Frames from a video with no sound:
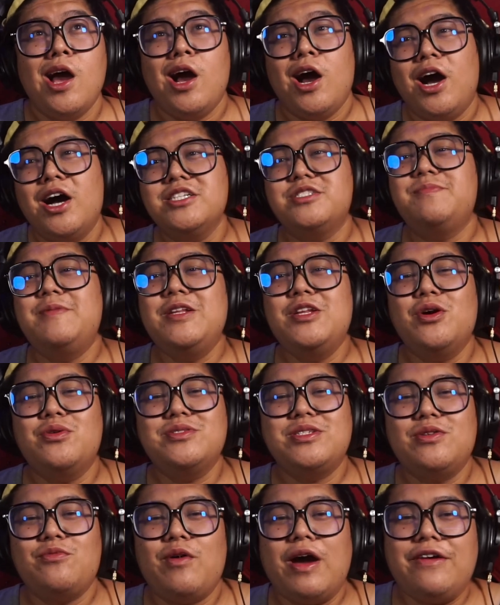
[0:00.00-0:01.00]

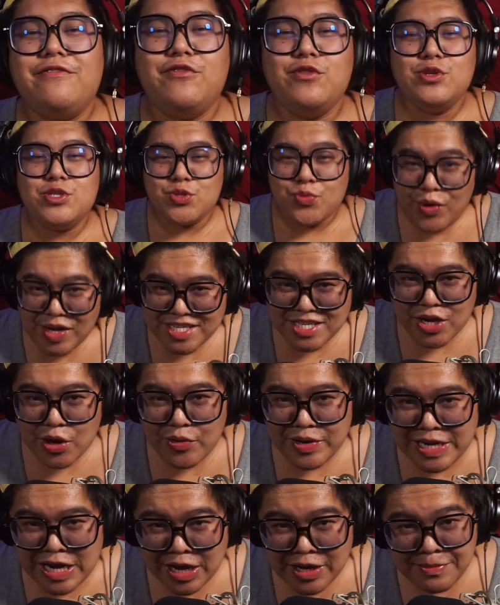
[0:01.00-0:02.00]
Husbandos and waifus, what's
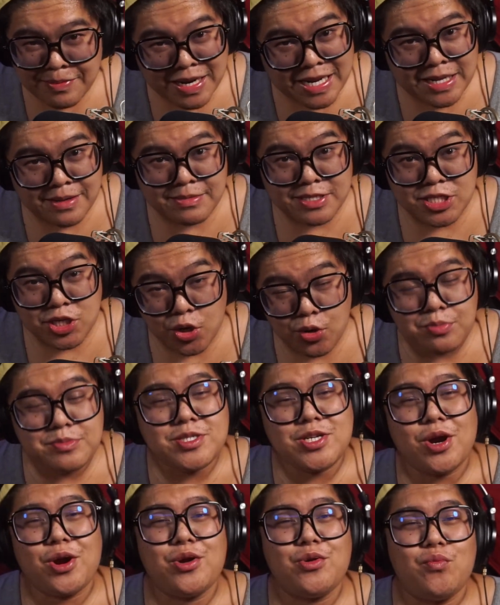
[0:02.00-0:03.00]
going on? My name is
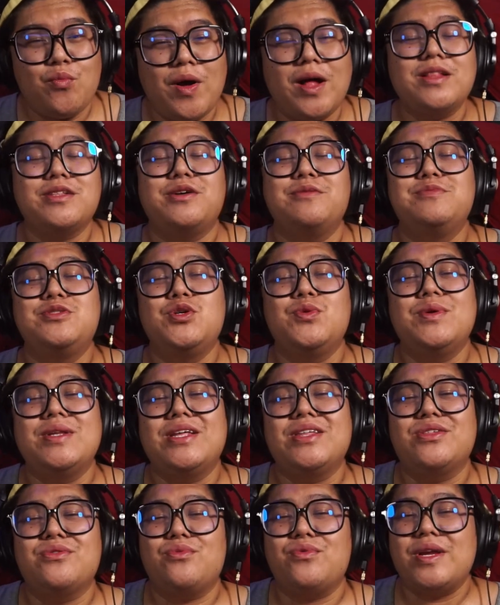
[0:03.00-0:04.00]
HERMSAUR. Welcome to
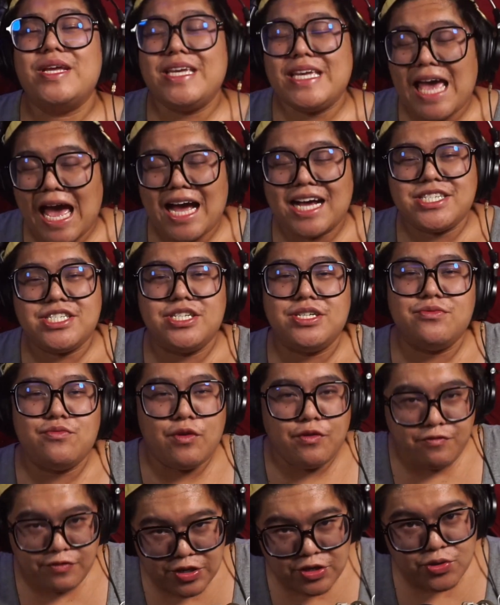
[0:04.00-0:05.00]
another reaction
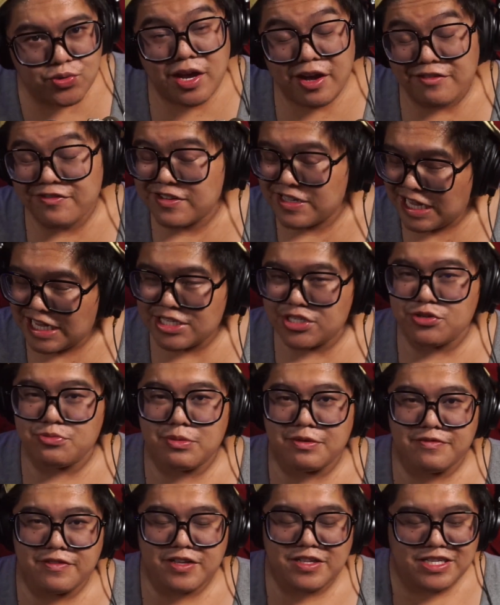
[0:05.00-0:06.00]
review of Classroom
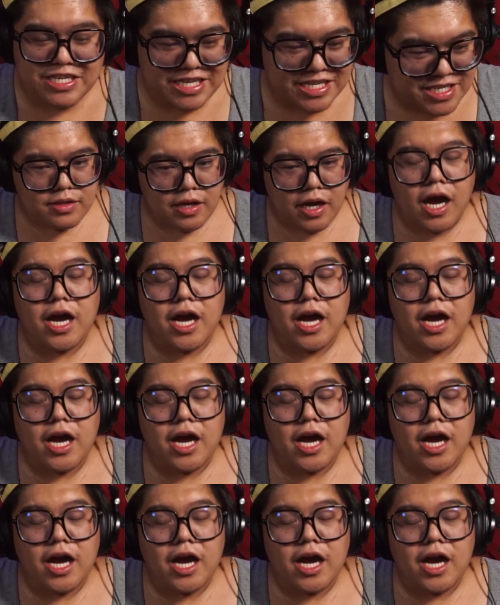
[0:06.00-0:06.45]
of the Elite.